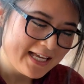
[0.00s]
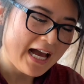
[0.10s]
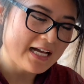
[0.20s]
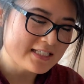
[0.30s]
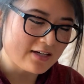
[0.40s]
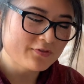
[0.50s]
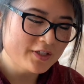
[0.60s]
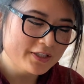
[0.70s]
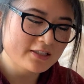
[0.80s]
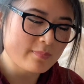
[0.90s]
I
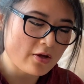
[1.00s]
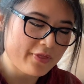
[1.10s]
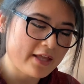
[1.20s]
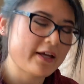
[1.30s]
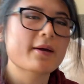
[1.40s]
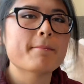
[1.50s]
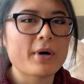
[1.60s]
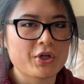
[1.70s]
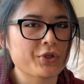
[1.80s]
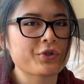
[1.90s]
definitely smell that like
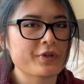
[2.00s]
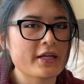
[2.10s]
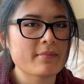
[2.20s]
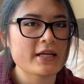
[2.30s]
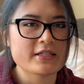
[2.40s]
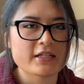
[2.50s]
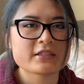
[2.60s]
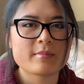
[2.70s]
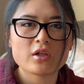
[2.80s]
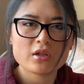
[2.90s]
buttercream. It does
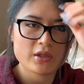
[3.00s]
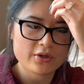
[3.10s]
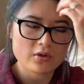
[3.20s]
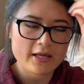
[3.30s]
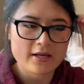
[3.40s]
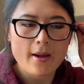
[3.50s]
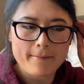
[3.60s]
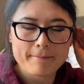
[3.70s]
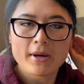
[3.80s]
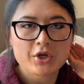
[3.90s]
smell a little like
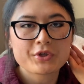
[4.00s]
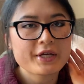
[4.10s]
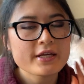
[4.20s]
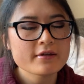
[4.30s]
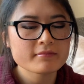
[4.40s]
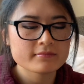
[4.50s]
buttery,